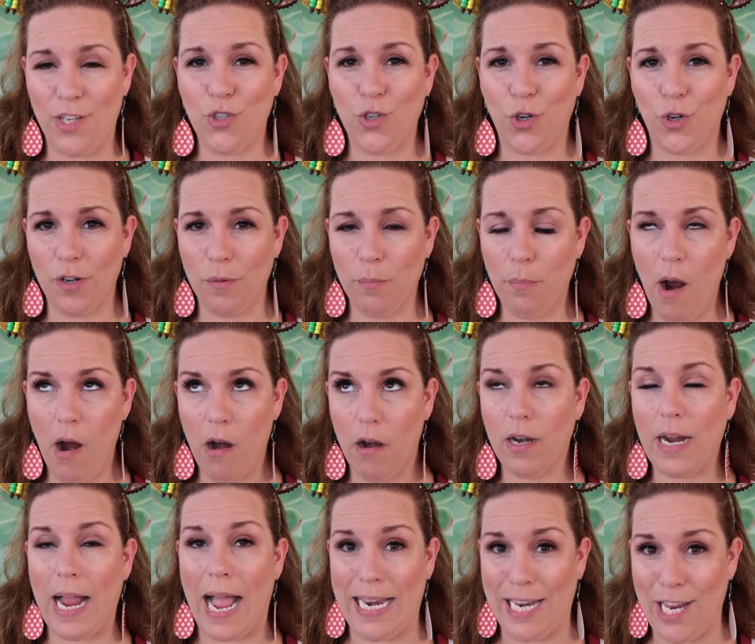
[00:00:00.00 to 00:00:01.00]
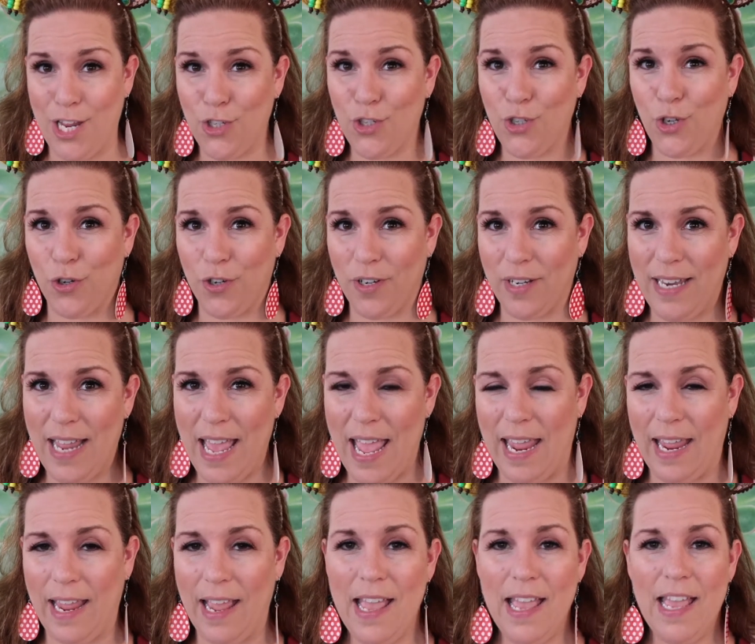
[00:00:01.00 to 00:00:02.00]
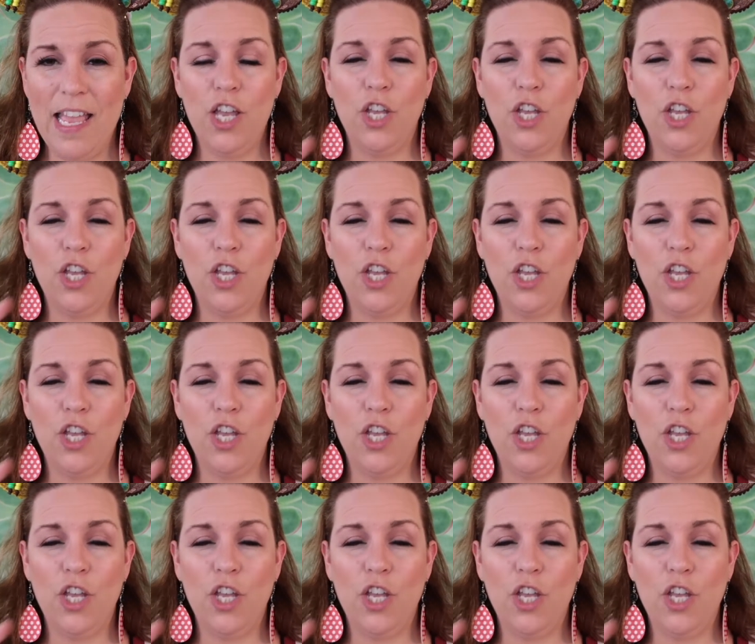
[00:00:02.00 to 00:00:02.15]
certain park on a certain day.